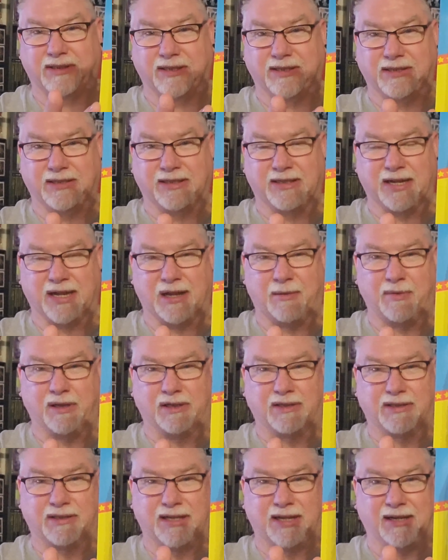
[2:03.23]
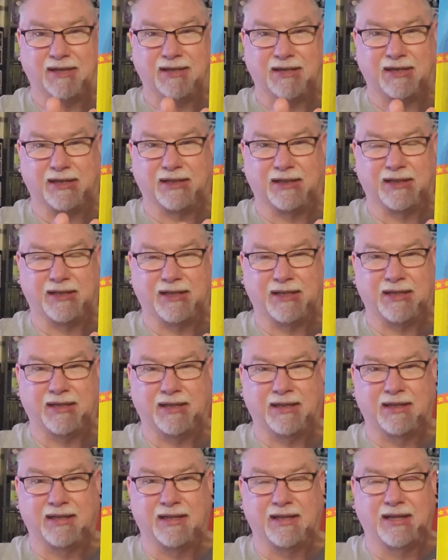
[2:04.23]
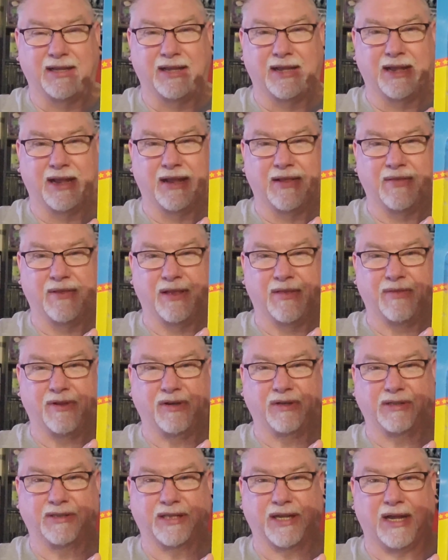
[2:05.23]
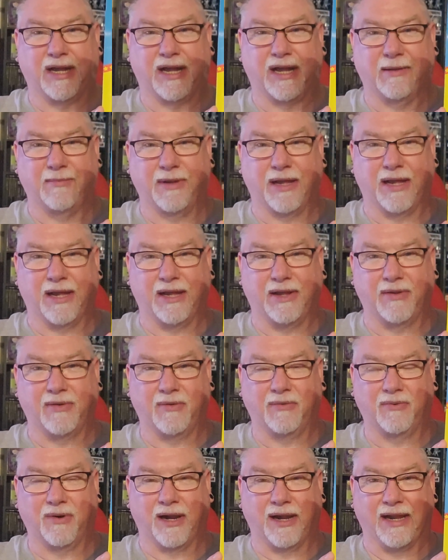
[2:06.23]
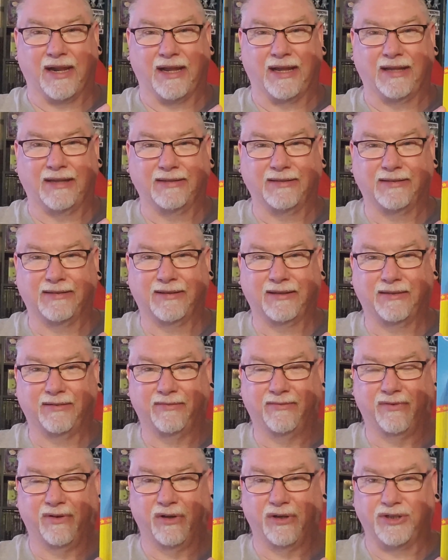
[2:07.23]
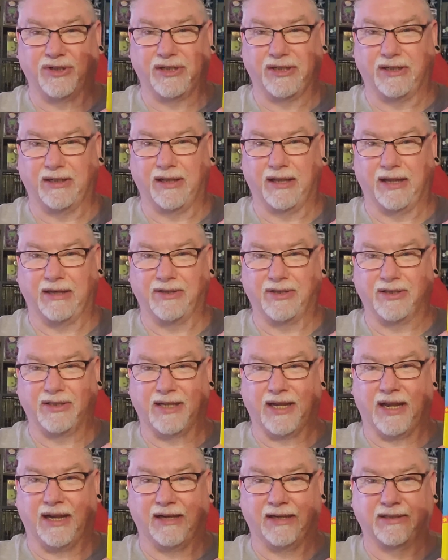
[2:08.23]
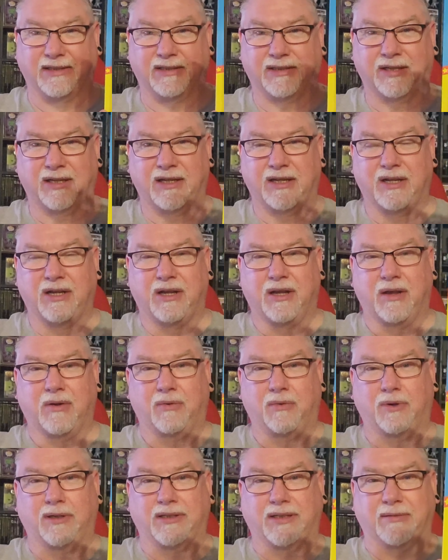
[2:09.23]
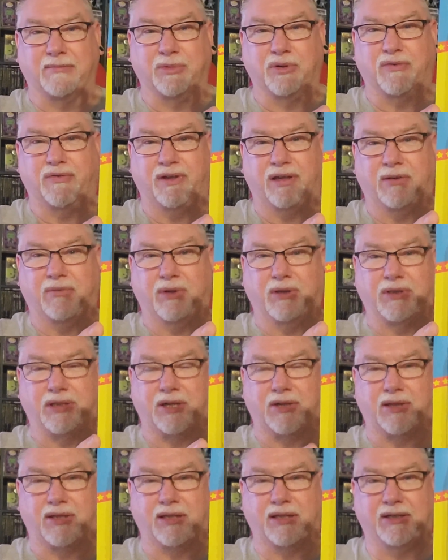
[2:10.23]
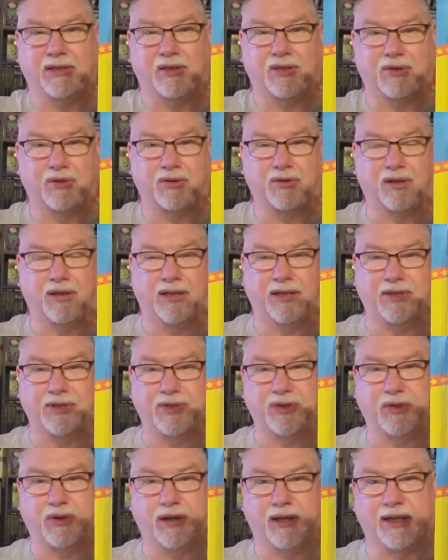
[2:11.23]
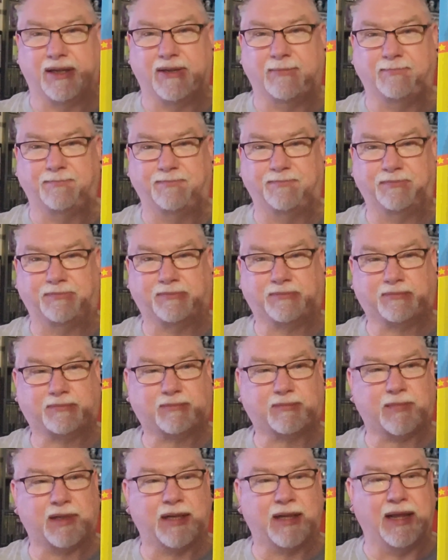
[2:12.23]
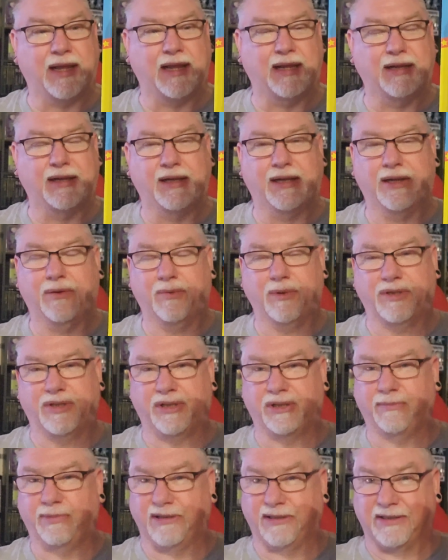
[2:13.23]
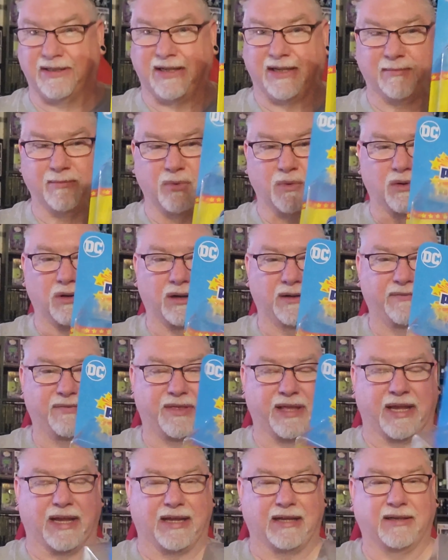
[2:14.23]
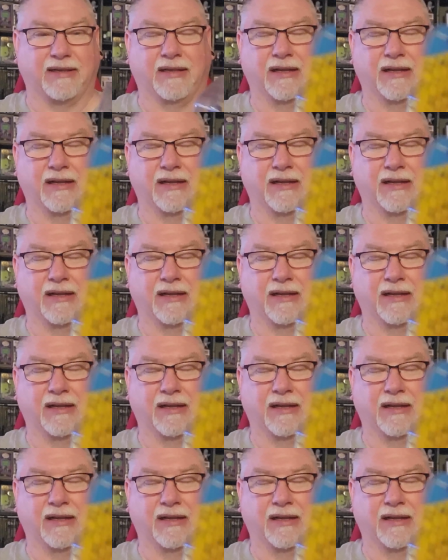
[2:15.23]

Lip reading: DC Comics technically. And then there's the Jaime Reyes version that just had its recent movie, which I did thoroughly enjoy. And we should be seeing more of that